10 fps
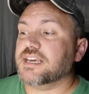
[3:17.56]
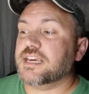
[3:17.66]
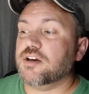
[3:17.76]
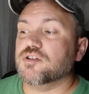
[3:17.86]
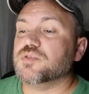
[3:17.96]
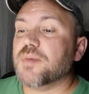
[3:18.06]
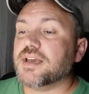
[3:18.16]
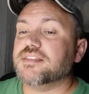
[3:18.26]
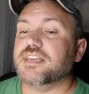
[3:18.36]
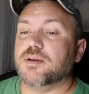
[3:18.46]
Here's
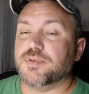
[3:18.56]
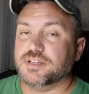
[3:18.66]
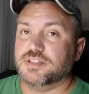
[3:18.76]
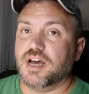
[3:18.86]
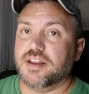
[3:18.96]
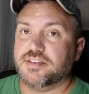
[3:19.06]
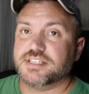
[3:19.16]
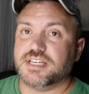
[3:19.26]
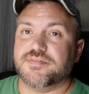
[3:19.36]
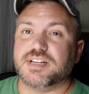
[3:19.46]
my thing with a lot of
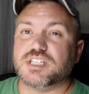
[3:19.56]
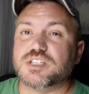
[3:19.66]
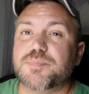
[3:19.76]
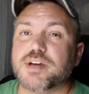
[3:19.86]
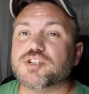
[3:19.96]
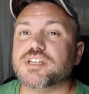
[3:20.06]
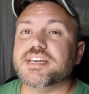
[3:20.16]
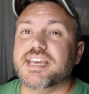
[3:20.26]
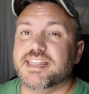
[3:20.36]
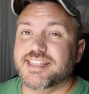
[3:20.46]
this stuff, and
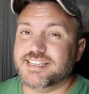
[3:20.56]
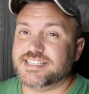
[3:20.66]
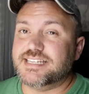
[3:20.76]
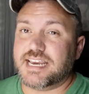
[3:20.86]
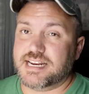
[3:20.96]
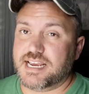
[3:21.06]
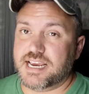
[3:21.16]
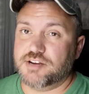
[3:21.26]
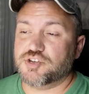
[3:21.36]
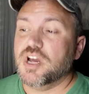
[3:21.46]
especially in this day and
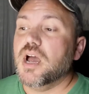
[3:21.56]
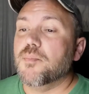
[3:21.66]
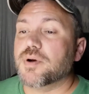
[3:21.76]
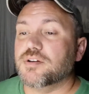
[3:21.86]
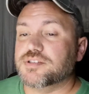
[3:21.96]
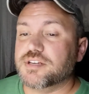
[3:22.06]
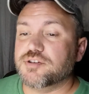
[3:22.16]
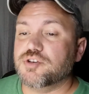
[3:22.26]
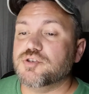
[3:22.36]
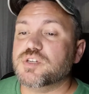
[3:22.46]
age, because there
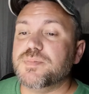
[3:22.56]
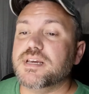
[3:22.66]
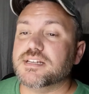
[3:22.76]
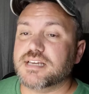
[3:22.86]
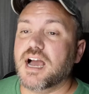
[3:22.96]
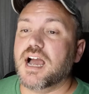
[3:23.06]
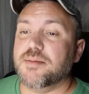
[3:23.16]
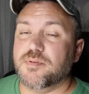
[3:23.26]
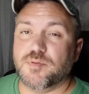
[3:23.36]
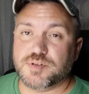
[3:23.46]
used to be a
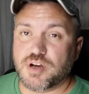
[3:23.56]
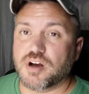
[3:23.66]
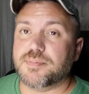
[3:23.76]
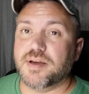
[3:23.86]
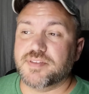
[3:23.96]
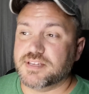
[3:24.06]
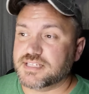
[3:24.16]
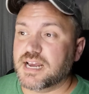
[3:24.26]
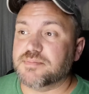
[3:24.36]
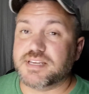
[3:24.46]
time, and we'll talk about
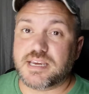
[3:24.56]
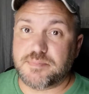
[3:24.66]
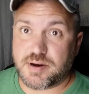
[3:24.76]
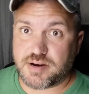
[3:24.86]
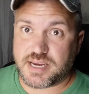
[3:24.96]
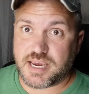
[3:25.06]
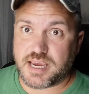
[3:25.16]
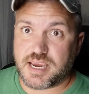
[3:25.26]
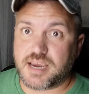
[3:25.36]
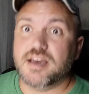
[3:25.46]
this, and I'm thinking Mary
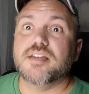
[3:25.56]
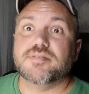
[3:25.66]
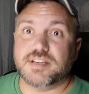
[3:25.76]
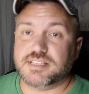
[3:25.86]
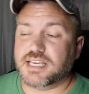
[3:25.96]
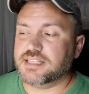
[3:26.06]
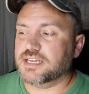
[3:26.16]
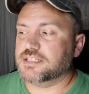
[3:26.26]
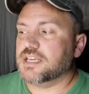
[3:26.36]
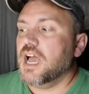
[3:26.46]
Kay, things like
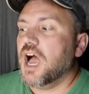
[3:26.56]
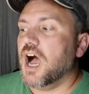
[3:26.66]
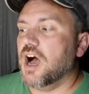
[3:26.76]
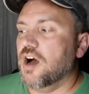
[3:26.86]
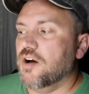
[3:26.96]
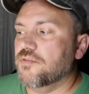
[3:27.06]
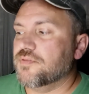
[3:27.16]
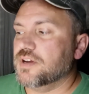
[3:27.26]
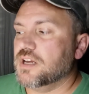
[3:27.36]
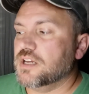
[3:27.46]
this,
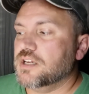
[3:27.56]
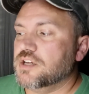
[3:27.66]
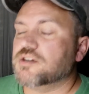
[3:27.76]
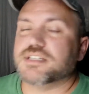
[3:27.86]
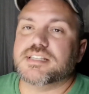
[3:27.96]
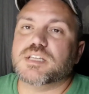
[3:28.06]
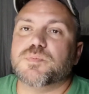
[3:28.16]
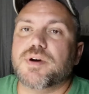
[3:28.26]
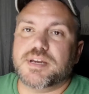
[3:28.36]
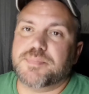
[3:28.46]
of, because at this
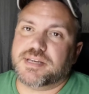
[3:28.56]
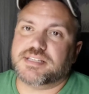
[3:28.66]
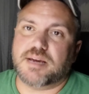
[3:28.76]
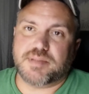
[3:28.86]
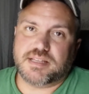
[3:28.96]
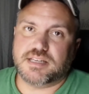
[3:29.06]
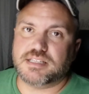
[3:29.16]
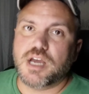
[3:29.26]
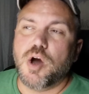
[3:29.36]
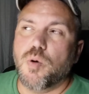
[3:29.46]
point, basically I'm like
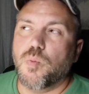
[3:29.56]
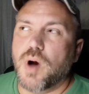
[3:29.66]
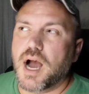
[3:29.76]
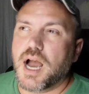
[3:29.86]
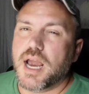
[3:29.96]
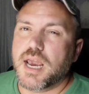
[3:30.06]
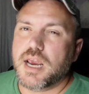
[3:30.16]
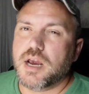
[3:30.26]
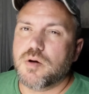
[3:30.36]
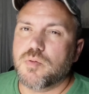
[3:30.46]
this,
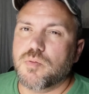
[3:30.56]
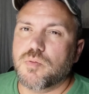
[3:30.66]
why